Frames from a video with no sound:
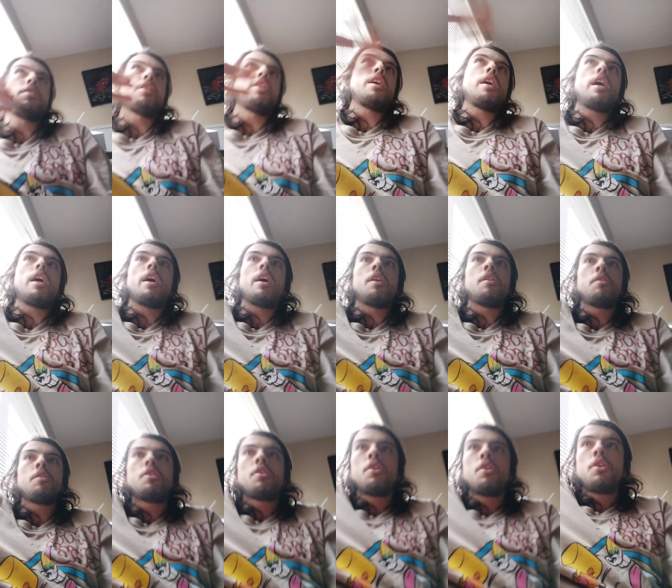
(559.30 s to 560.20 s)
I
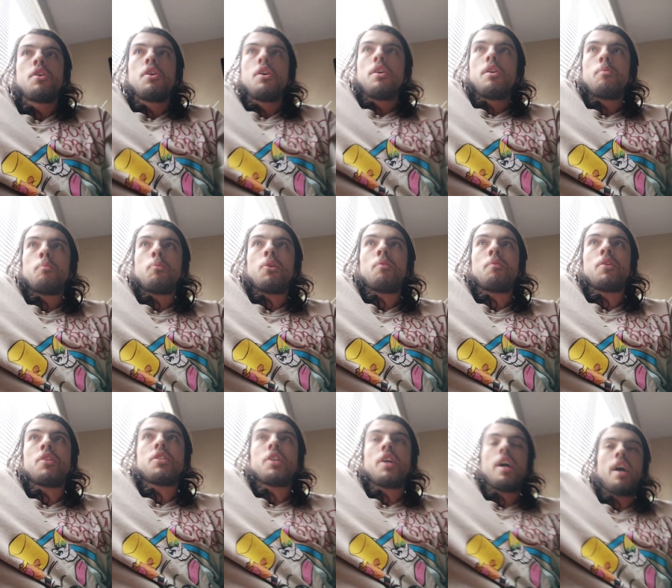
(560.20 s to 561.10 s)
can. And one of
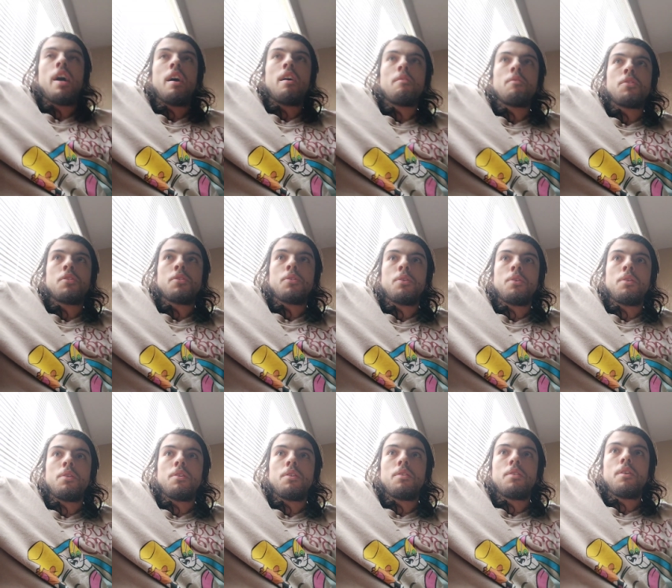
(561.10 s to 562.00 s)
which I have is
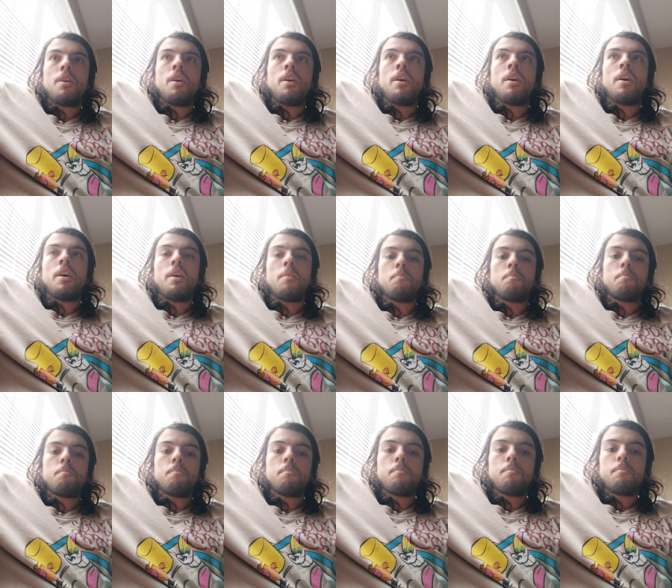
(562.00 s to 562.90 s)
called
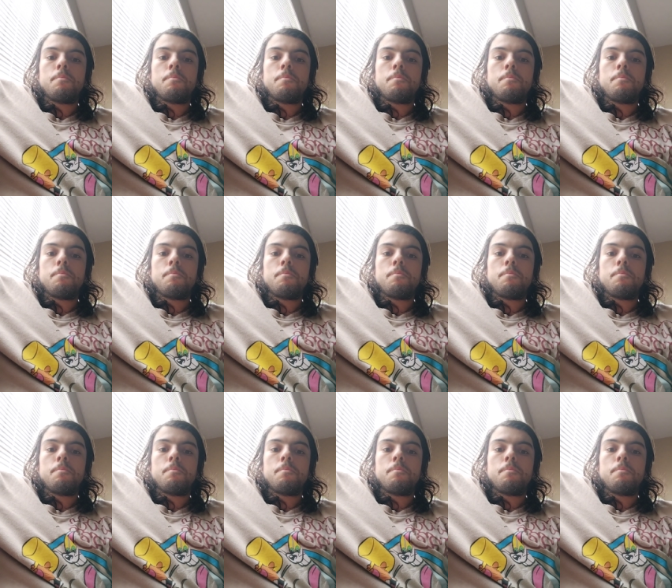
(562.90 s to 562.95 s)
um,